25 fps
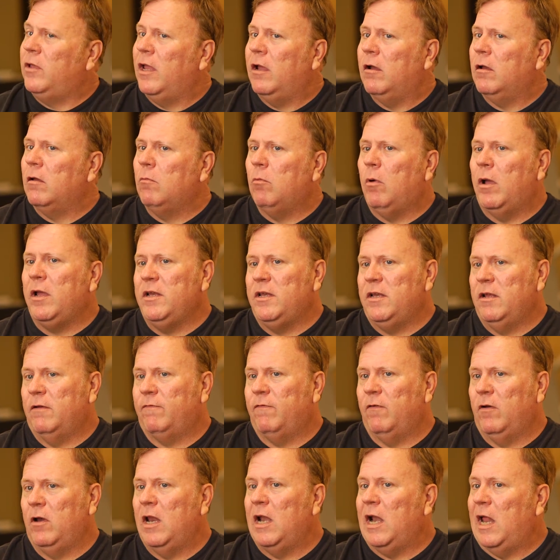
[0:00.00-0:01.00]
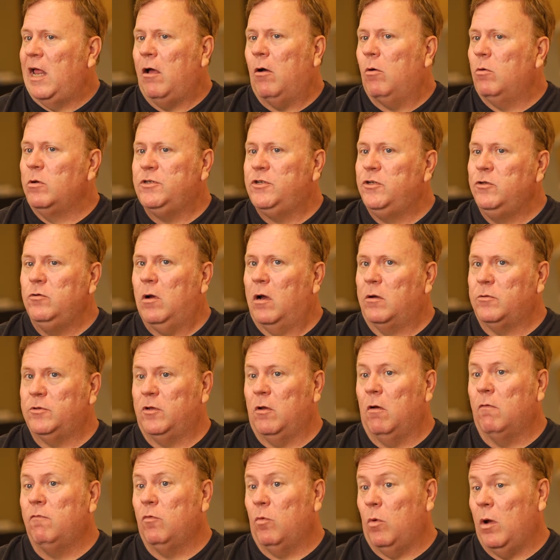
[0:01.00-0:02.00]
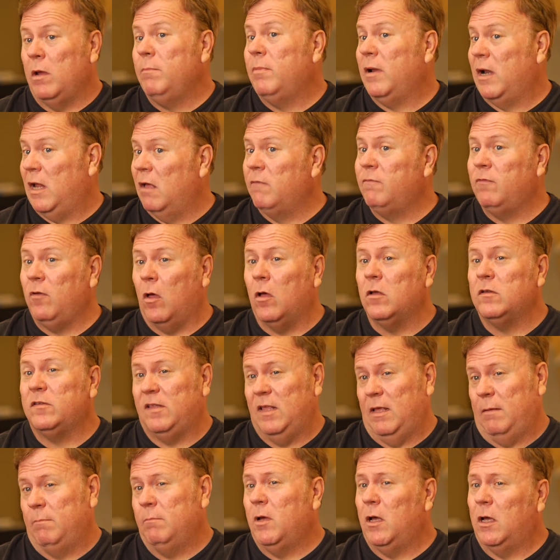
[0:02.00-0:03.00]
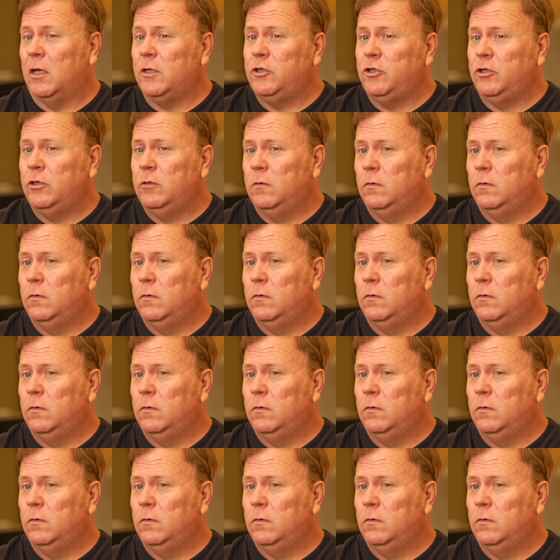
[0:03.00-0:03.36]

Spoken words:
carry weight different, and I always knew I was overweight, but I've lost that much.